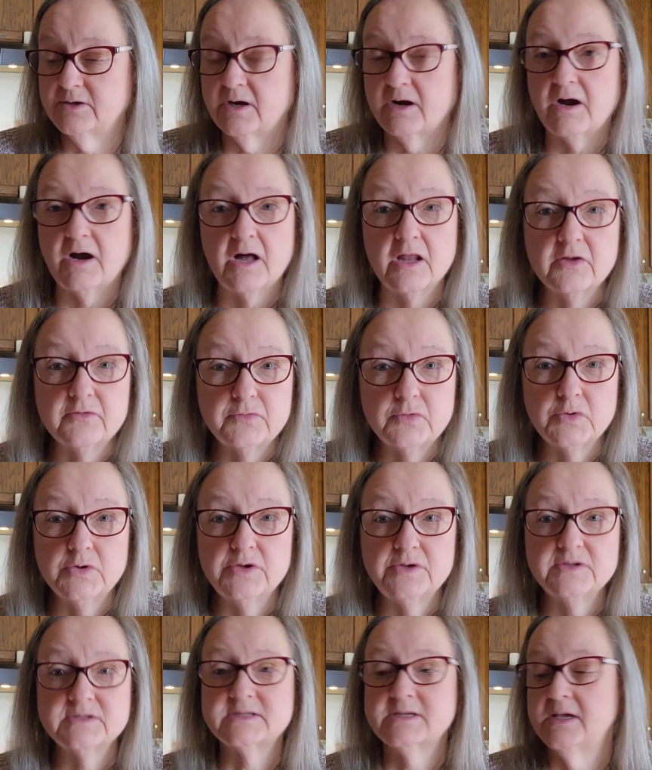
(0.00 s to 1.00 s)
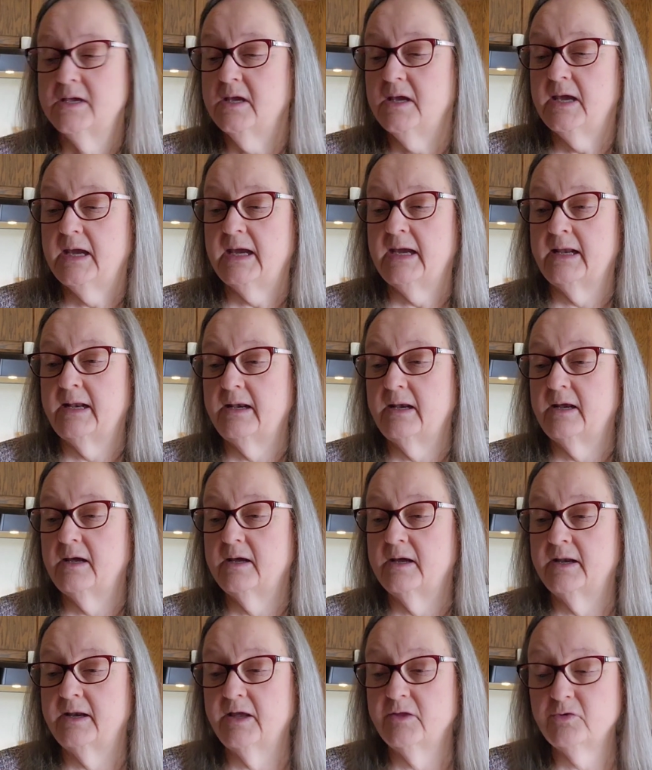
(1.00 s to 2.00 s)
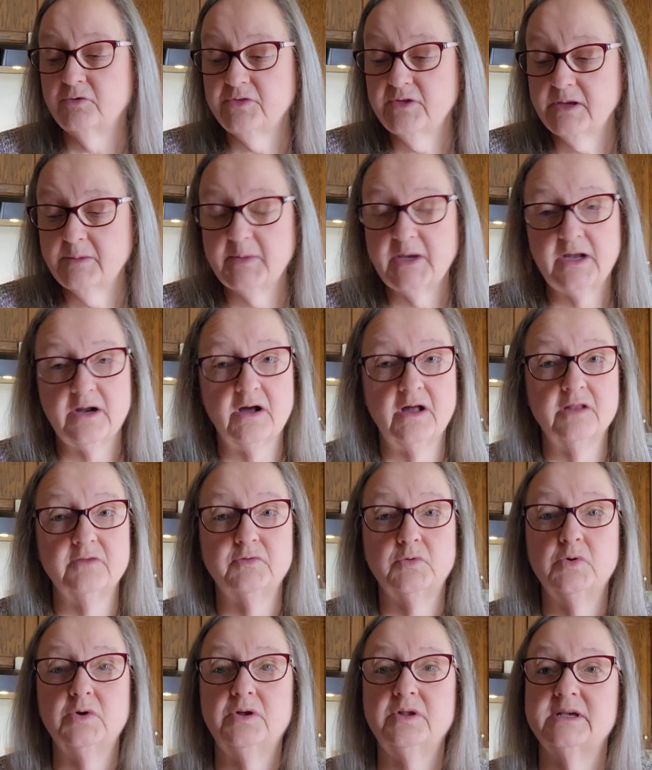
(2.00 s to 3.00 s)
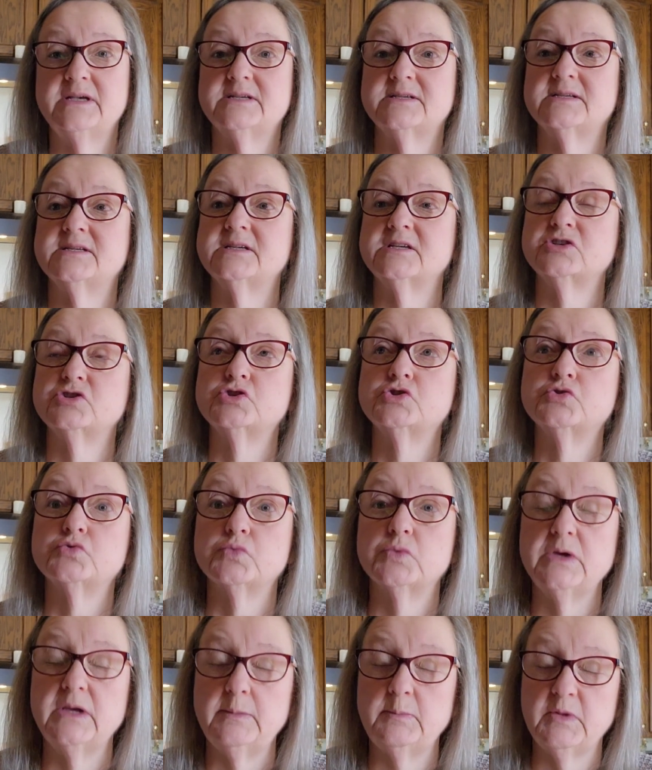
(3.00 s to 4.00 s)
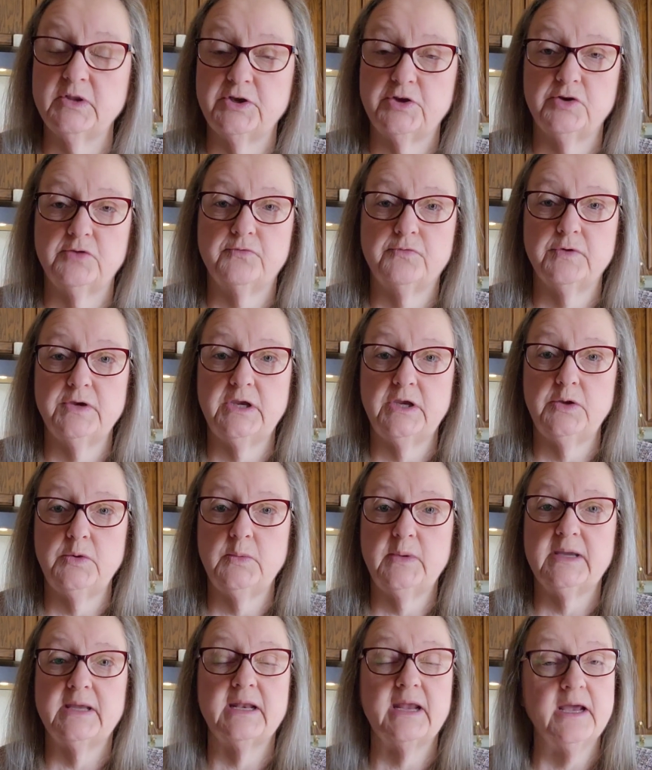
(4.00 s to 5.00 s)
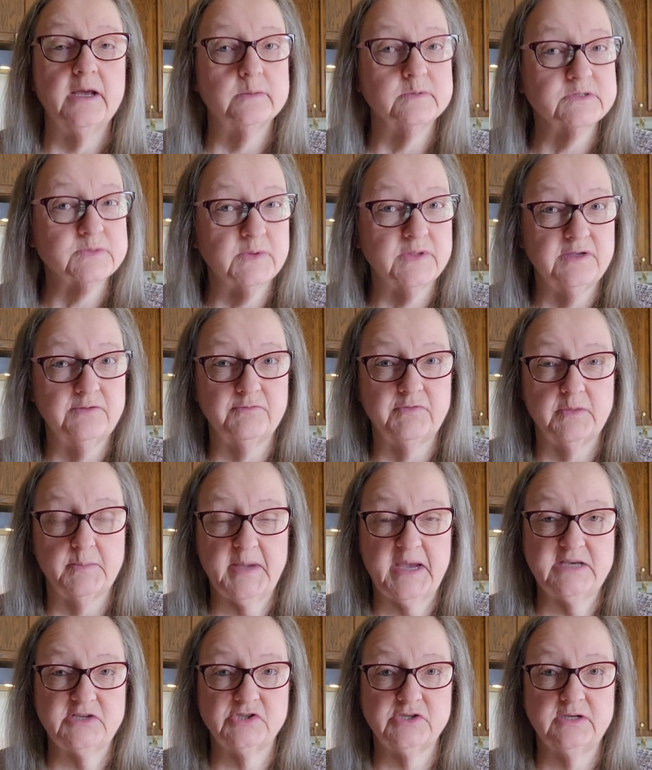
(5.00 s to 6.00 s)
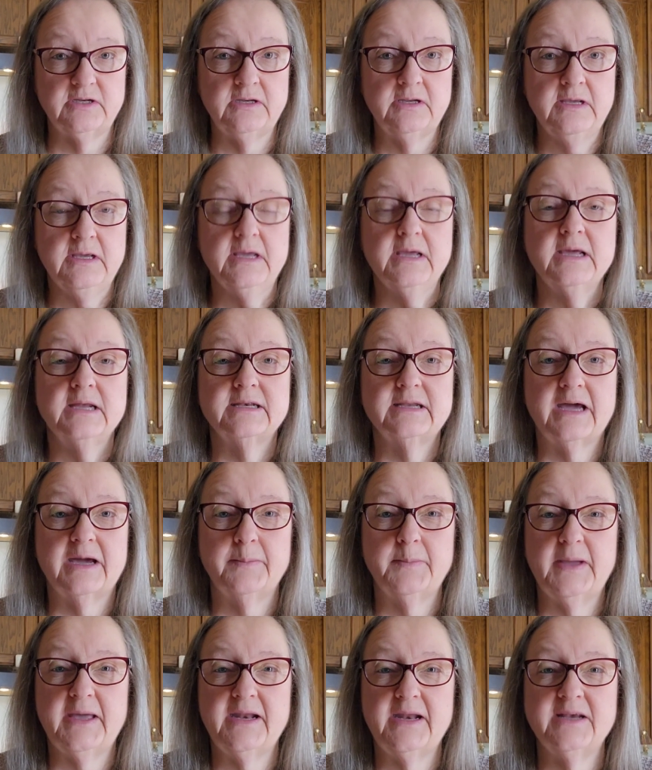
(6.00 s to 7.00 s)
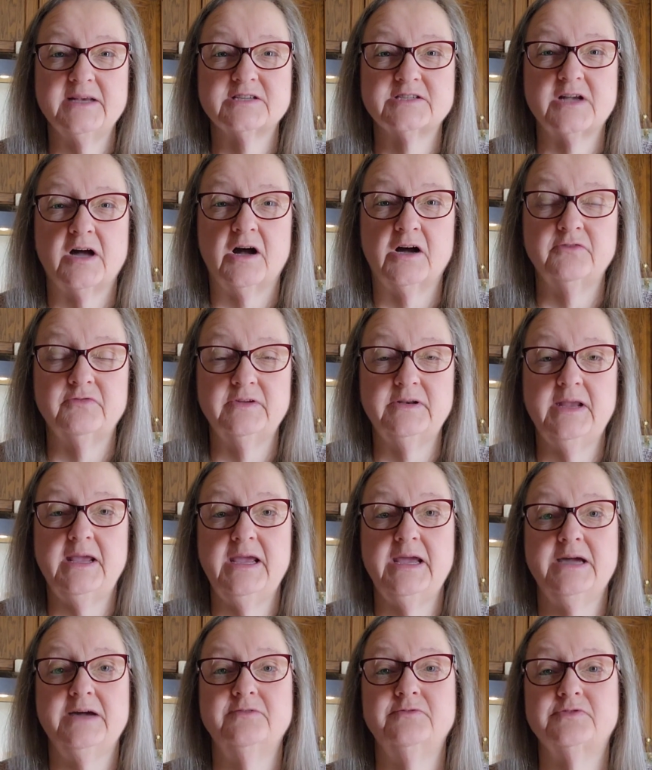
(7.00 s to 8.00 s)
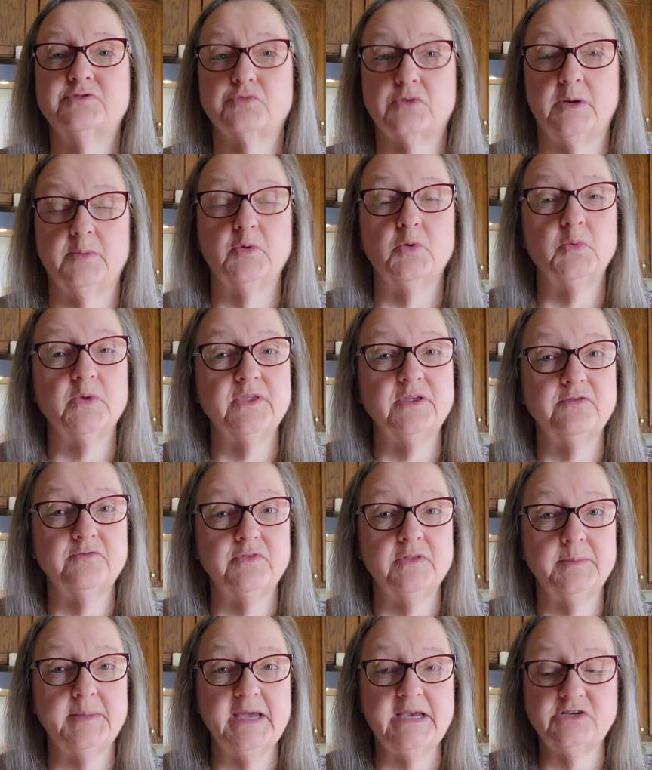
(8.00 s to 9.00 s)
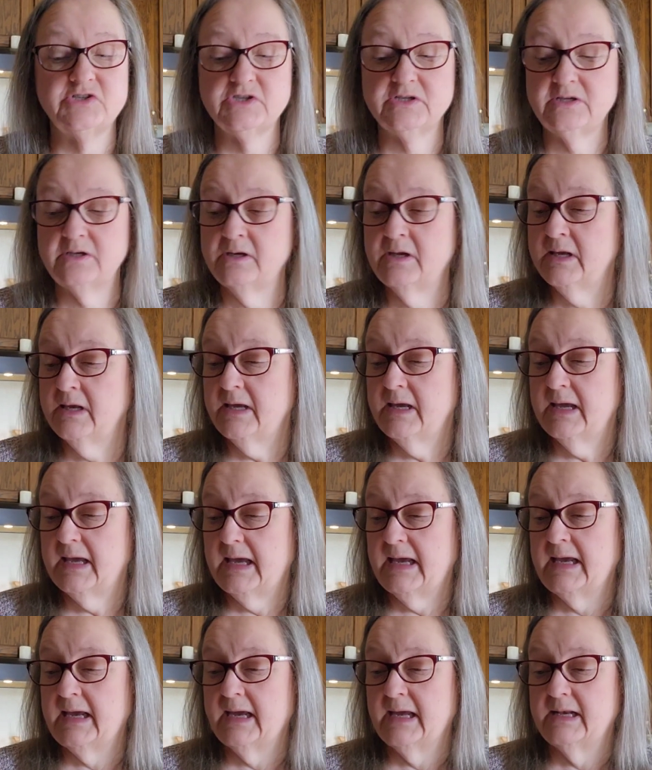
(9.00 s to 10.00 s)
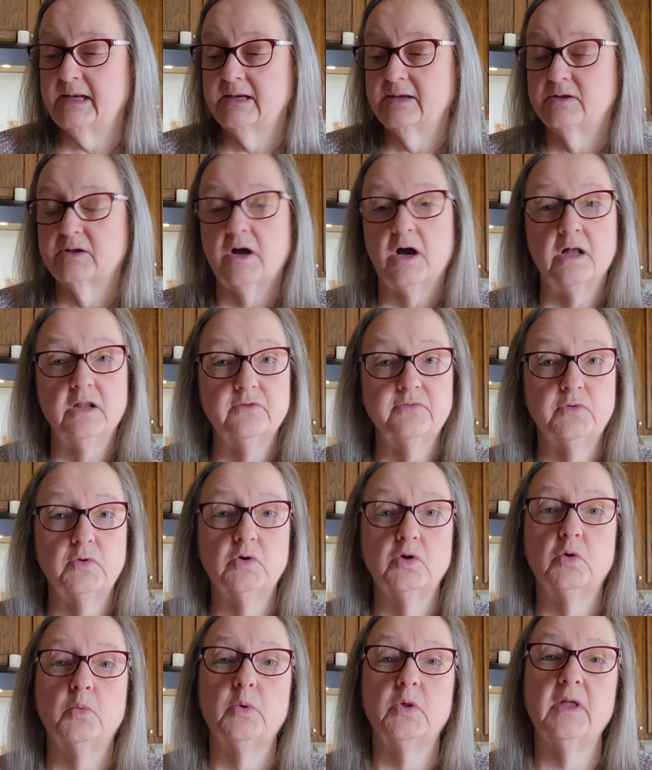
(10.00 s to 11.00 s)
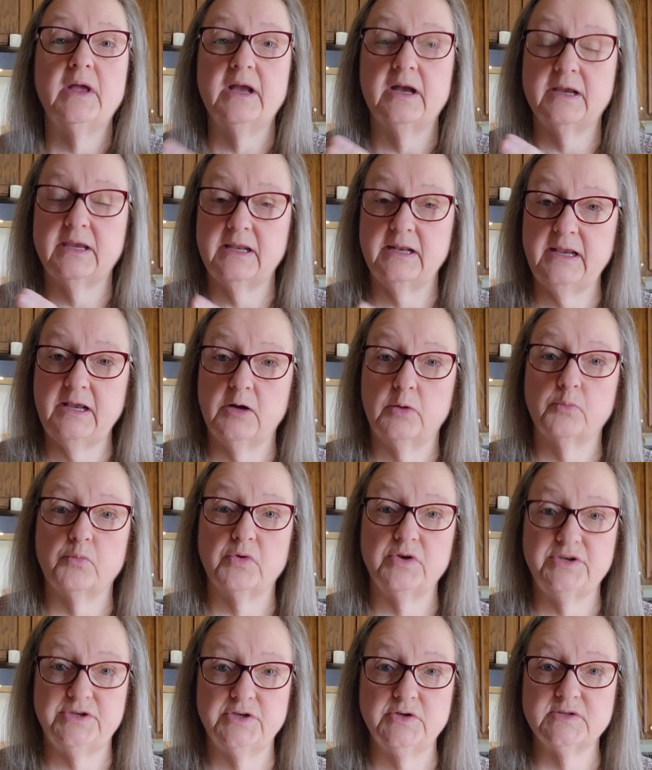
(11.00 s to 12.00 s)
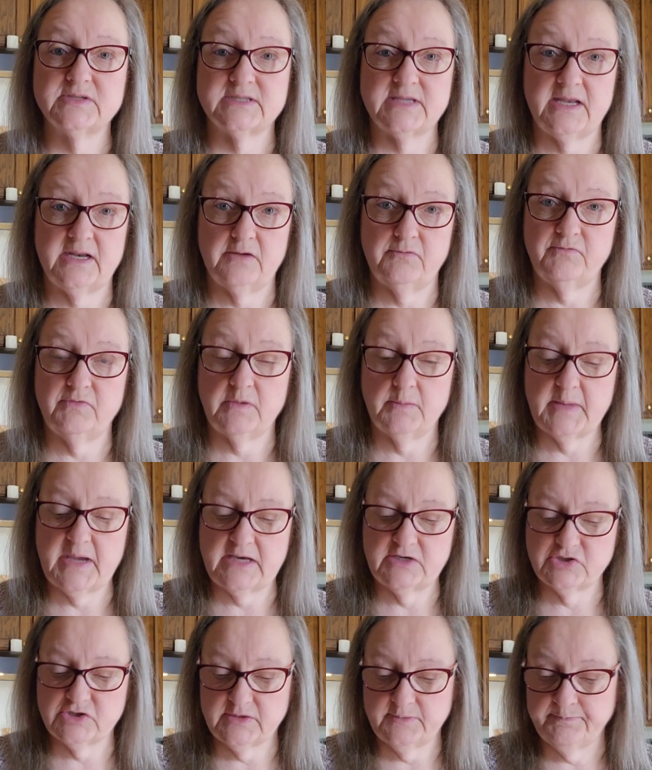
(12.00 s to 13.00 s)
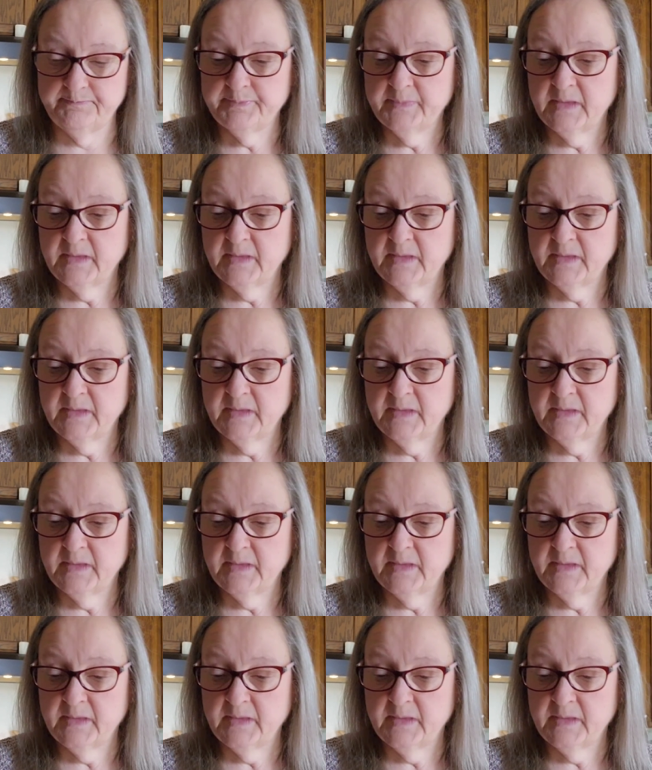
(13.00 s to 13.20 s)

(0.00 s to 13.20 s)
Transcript: olive oils, and another thing about olive oil is it's extremely good for you. It helps with inflammation. Diabetics often have trouble with inflammation, and olive oil can help reduce that inflammation.